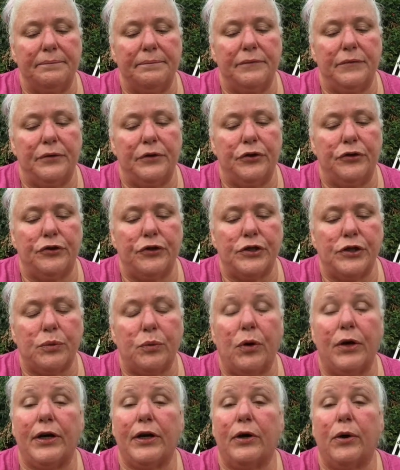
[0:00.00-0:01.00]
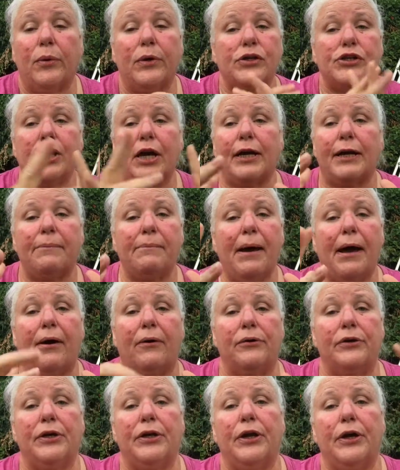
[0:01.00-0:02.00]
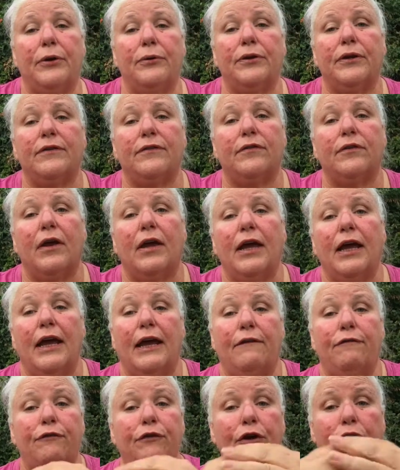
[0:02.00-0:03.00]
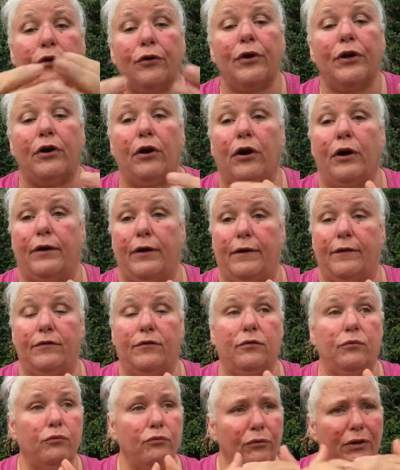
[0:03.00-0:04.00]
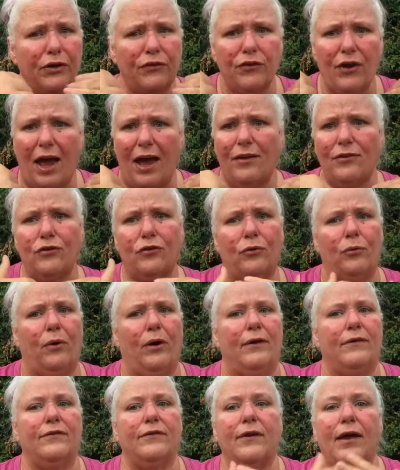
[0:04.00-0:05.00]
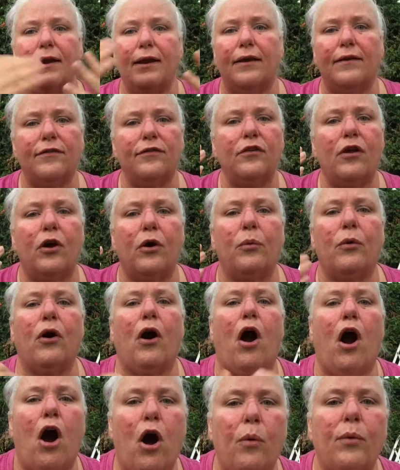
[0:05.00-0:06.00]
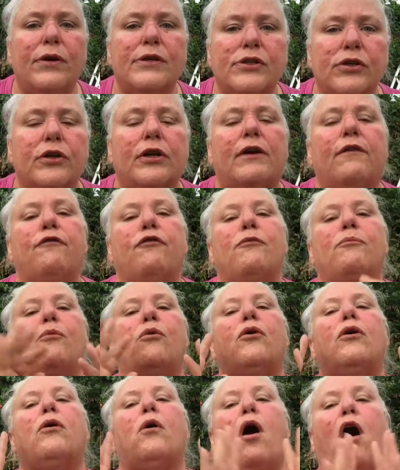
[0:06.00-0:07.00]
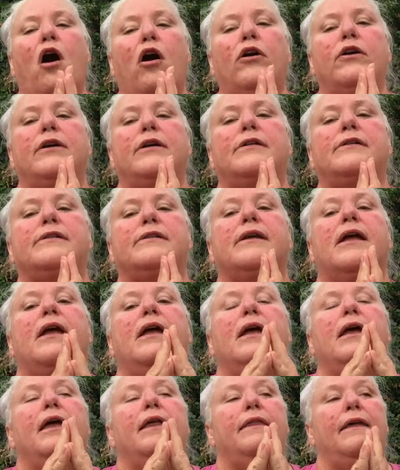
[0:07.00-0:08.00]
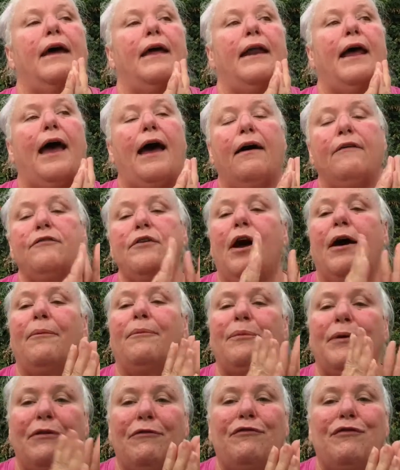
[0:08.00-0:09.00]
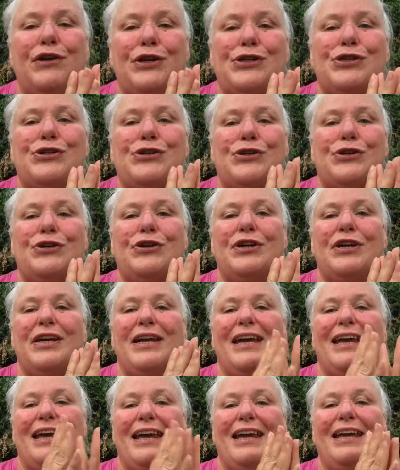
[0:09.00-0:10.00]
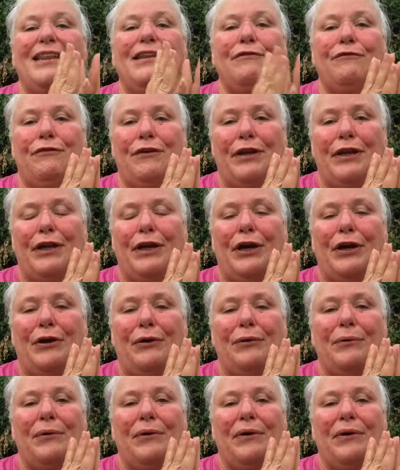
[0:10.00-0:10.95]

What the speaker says: you just want to go and check them out. You know, this, if you're an artist, reach out to us. Let us know. We're always looking for more artists that have not been featured in the video,